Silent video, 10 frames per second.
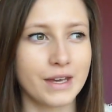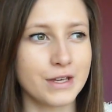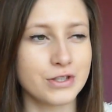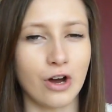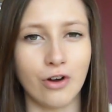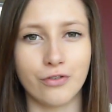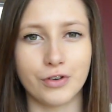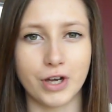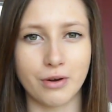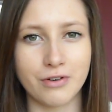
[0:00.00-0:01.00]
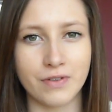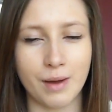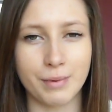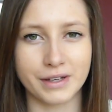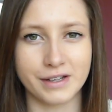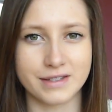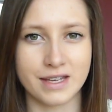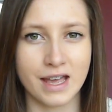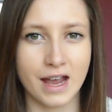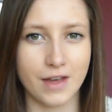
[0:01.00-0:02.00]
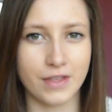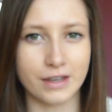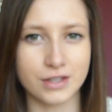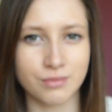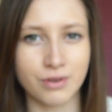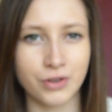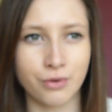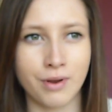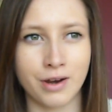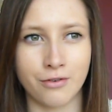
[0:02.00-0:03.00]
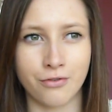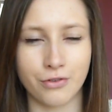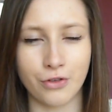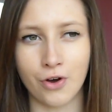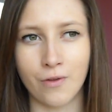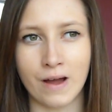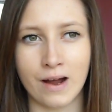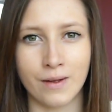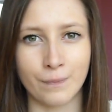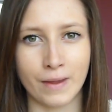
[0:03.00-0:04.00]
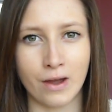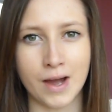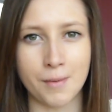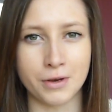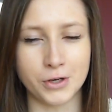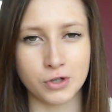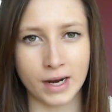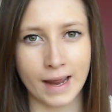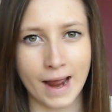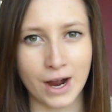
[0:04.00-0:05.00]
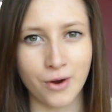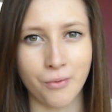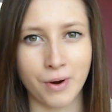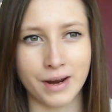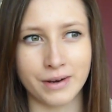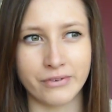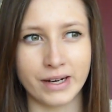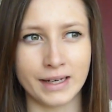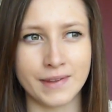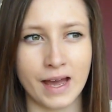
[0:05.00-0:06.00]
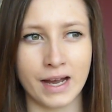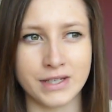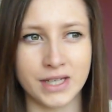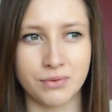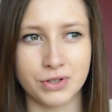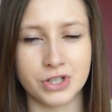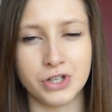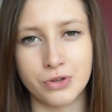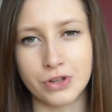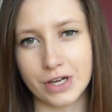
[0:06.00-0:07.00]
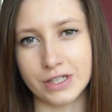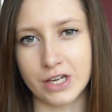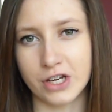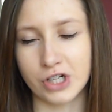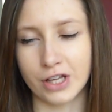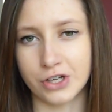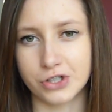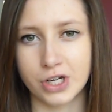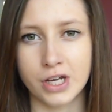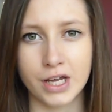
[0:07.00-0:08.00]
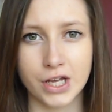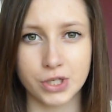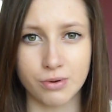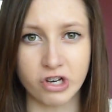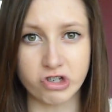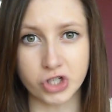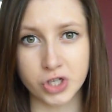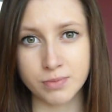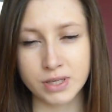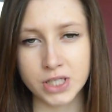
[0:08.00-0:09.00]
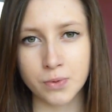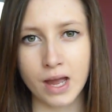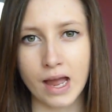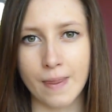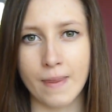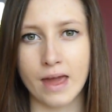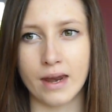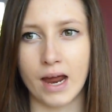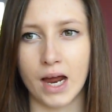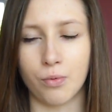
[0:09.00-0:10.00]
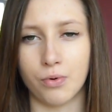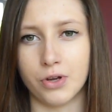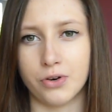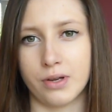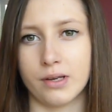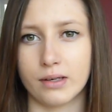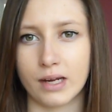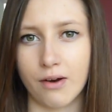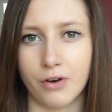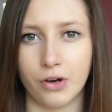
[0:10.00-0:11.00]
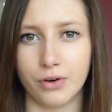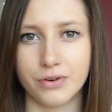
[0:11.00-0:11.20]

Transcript: sort of go over that, because I think some of you may have thought that I'm only trying it out, when really the idea was to do the 30-day challenge to introduce me to it, and then I would carry on.